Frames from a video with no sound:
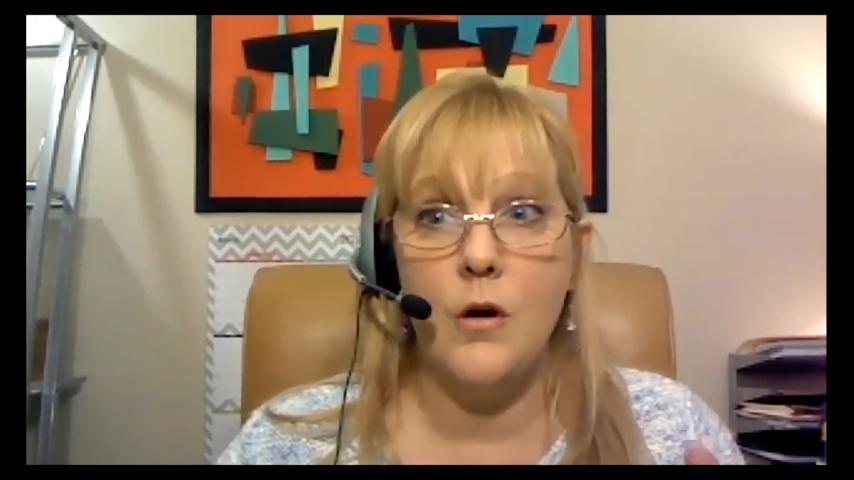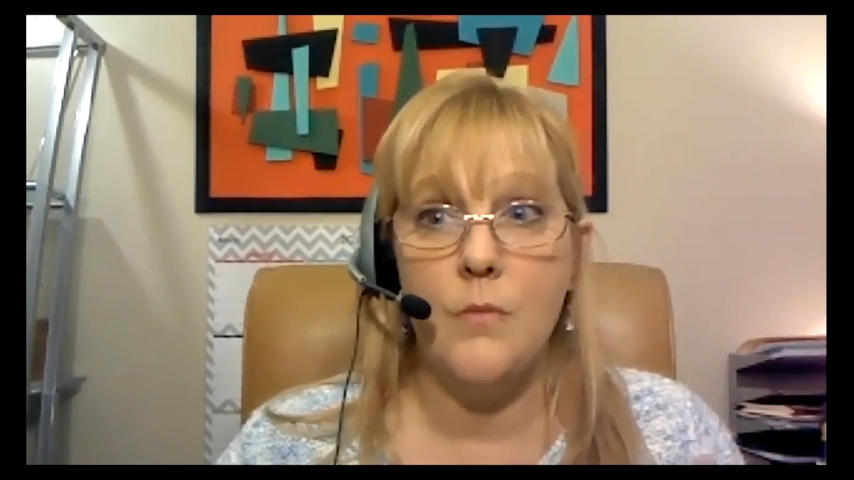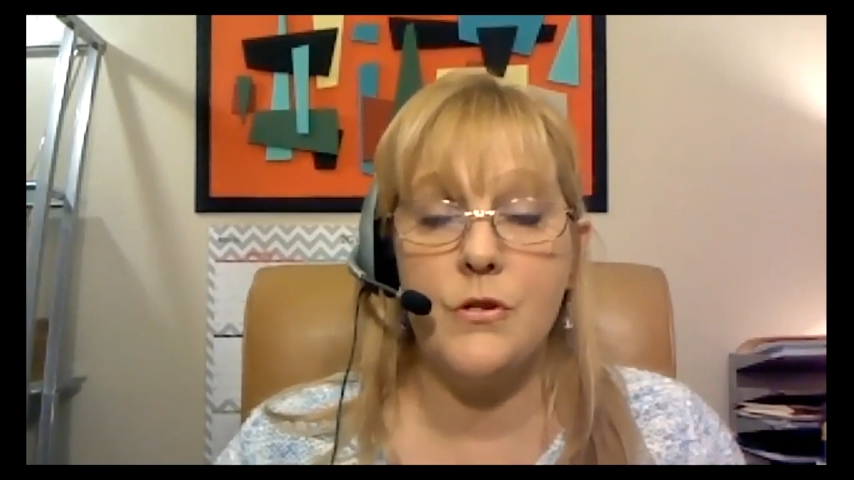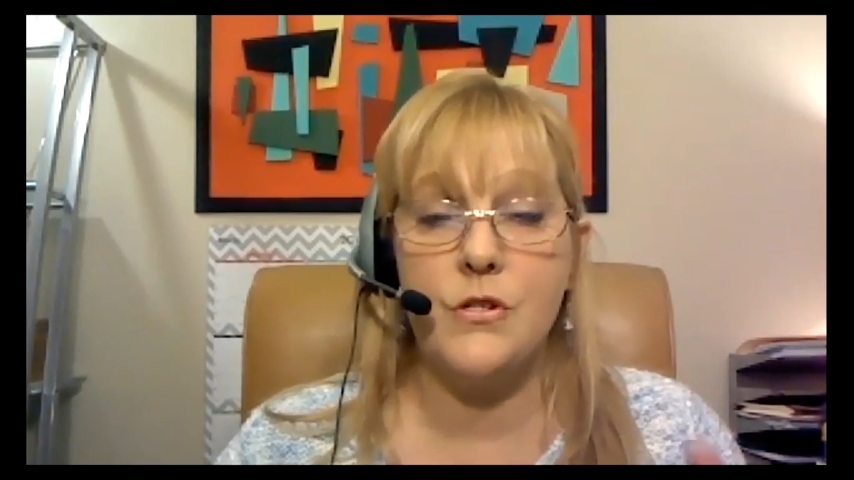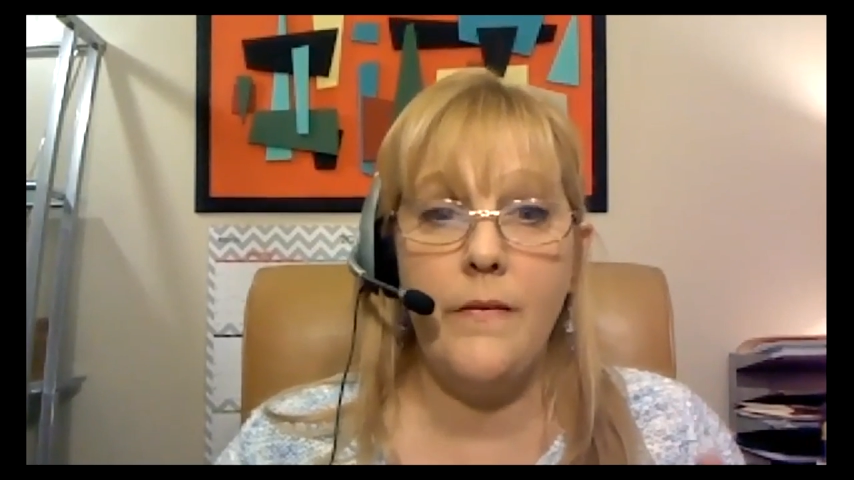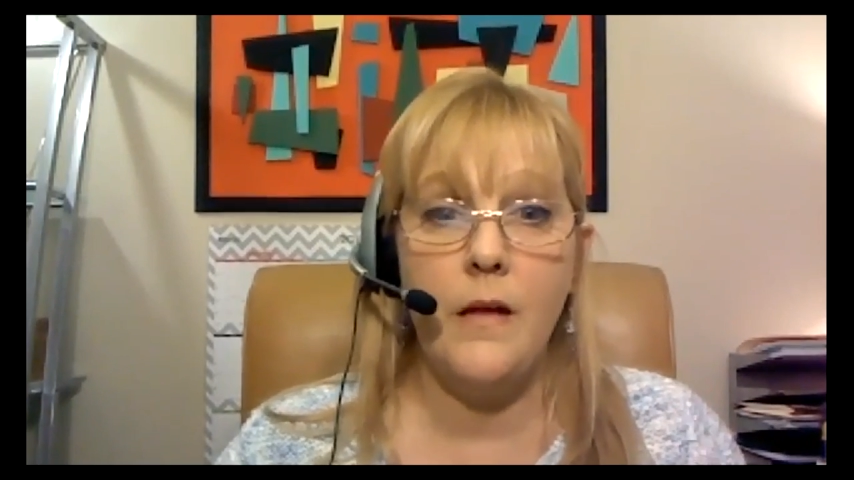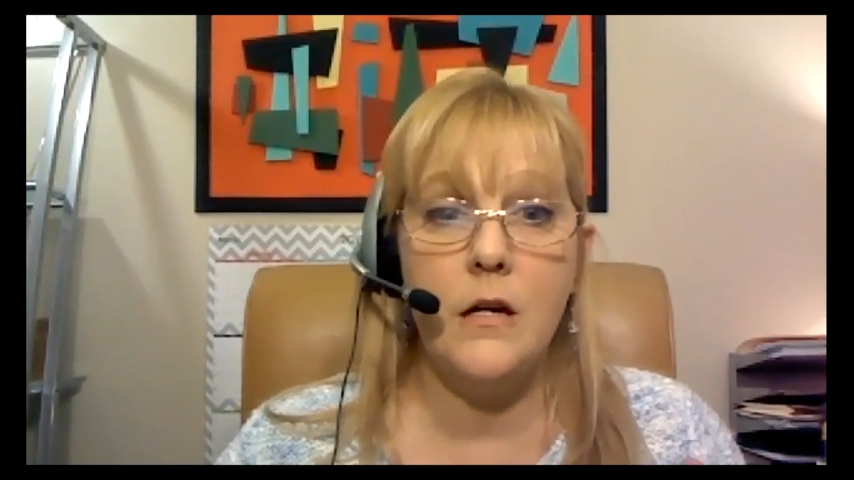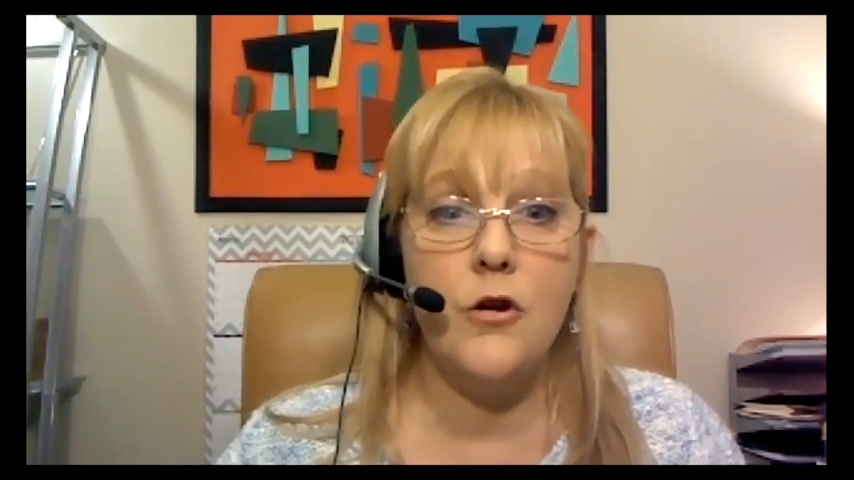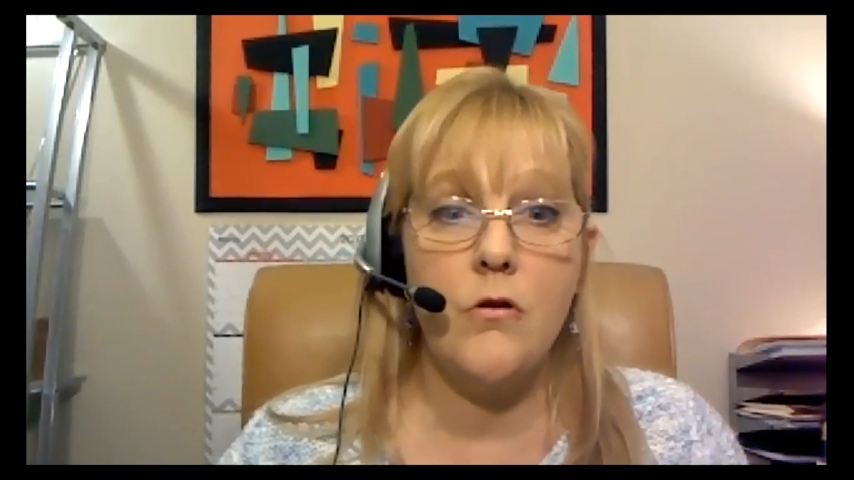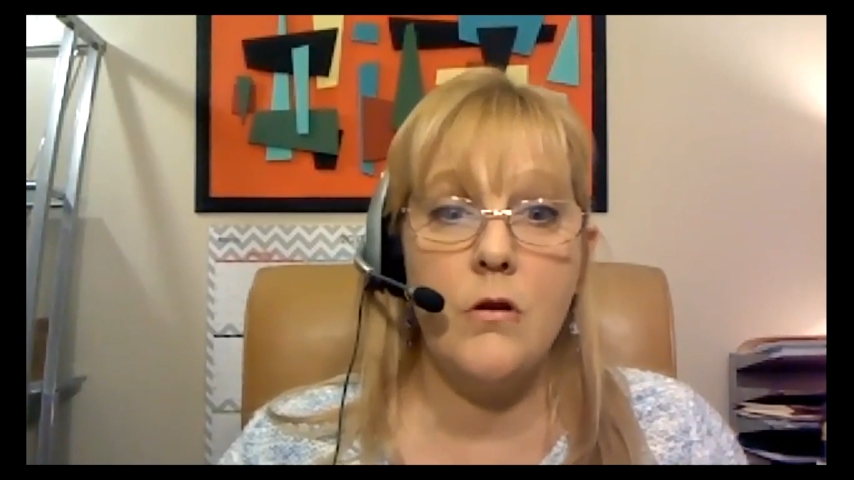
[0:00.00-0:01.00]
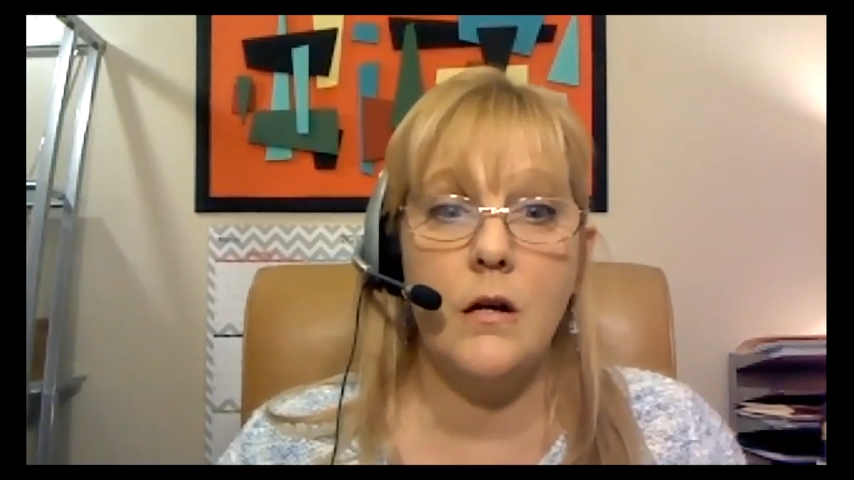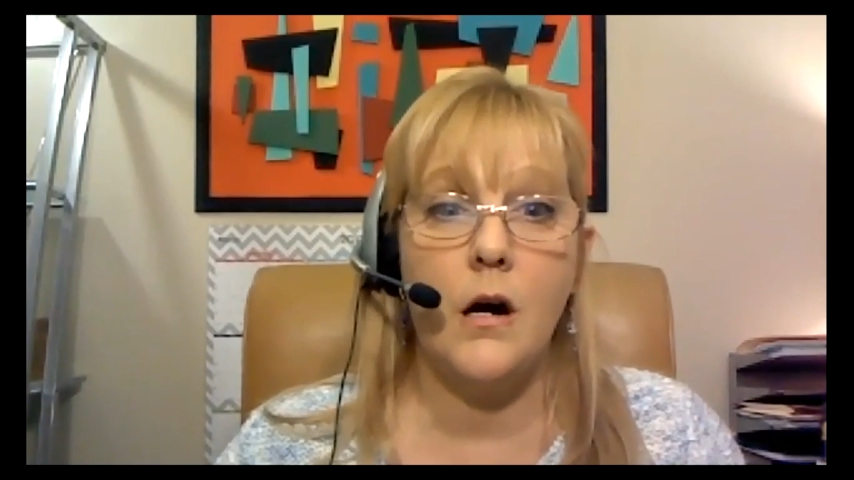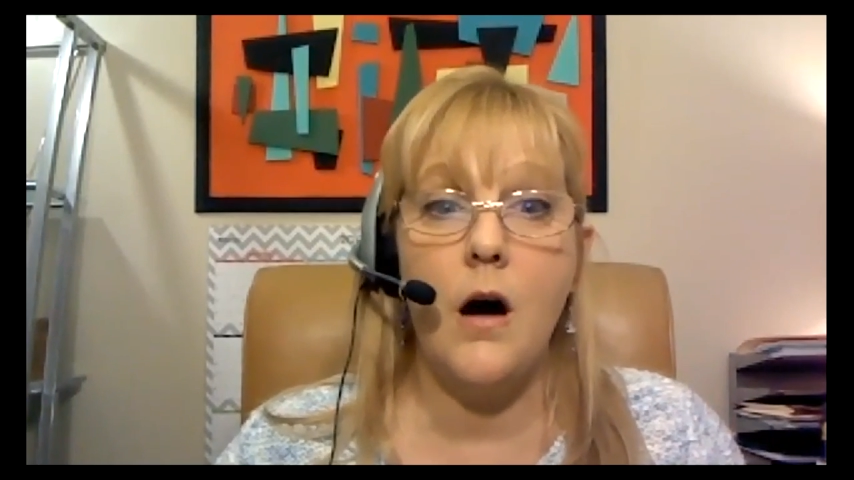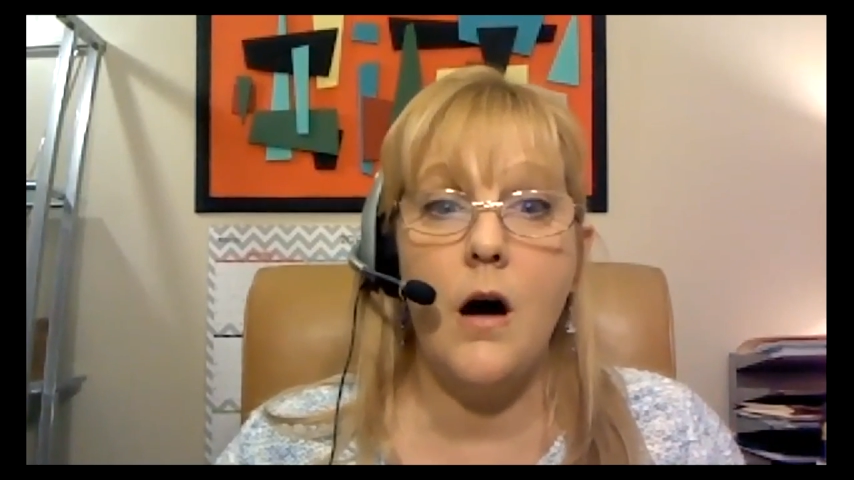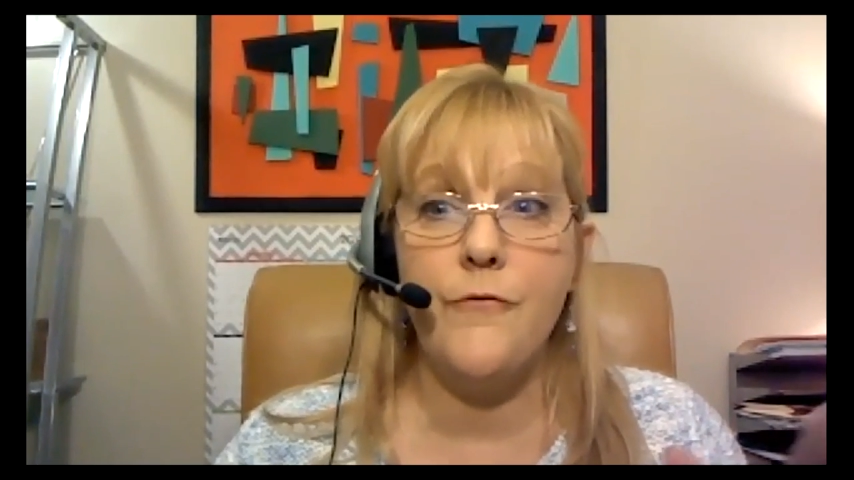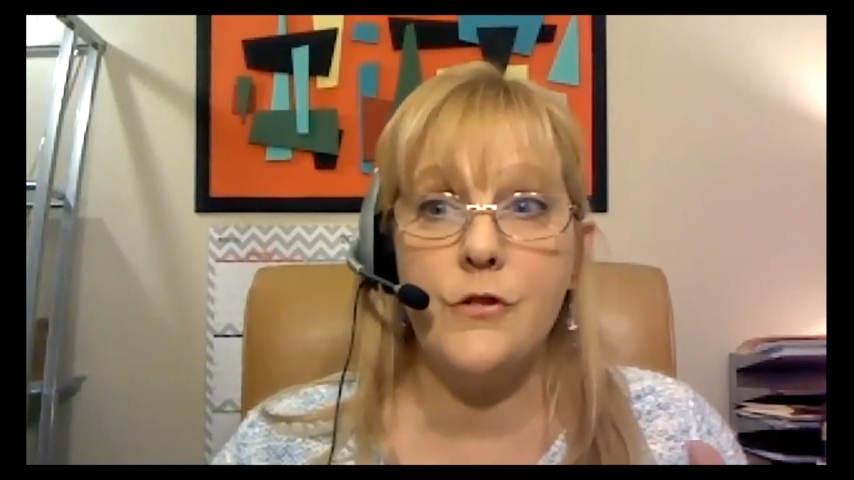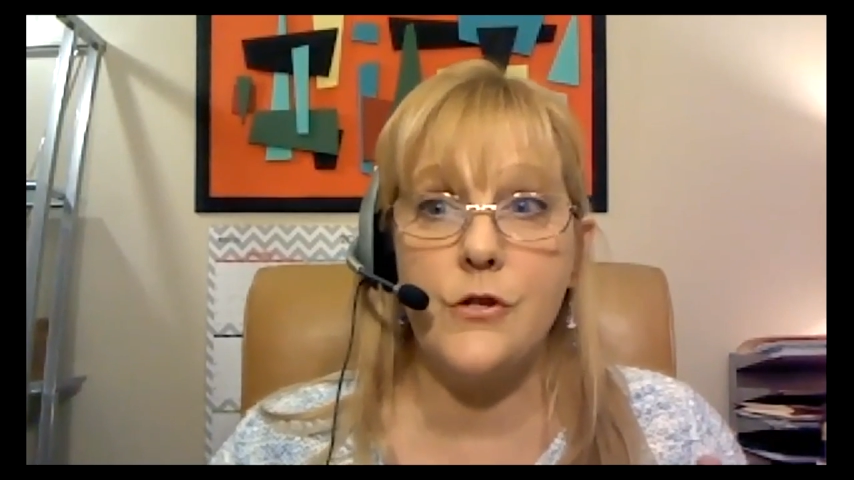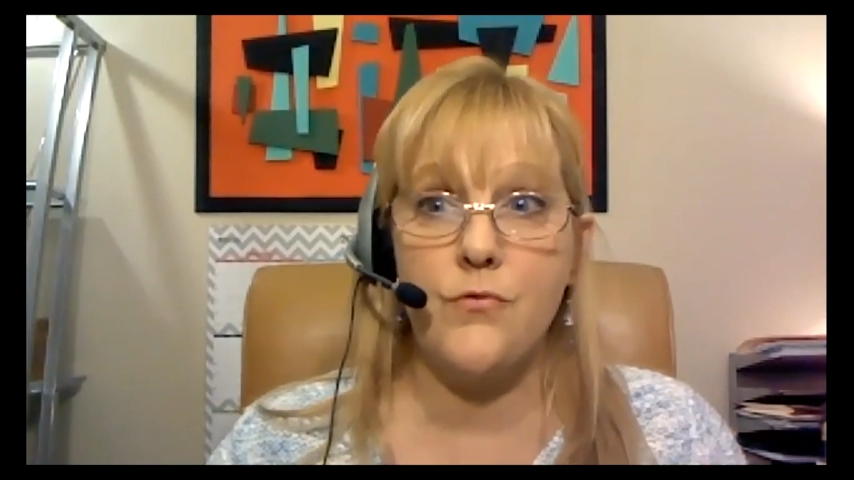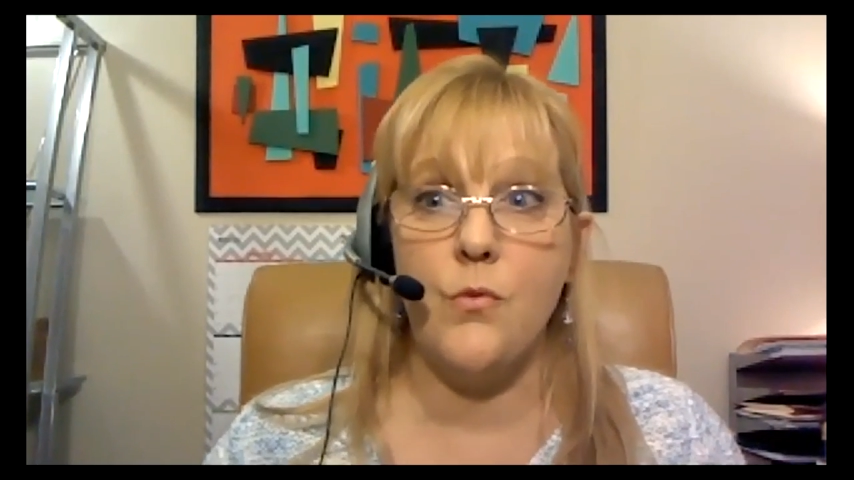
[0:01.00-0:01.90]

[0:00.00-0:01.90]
Pretend like you're in a conference